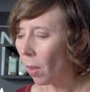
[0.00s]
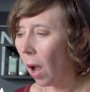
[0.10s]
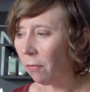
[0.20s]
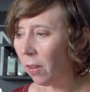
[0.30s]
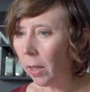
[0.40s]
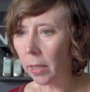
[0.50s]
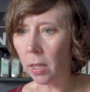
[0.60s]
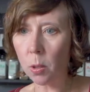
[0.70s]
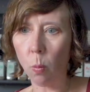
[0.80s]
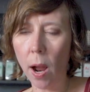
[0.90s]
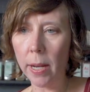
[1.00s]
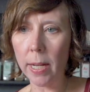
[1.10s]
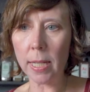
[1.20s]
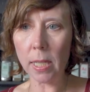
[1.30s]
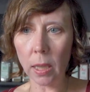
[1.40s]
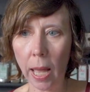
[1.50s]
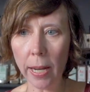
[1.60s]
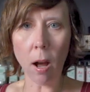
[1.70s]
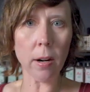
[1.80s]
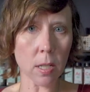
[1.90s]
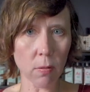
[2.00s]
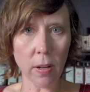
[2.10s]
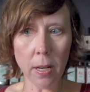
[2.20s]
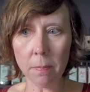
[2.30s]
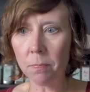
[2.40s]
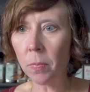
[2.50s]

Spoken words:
I feel like this wine is light on its feet.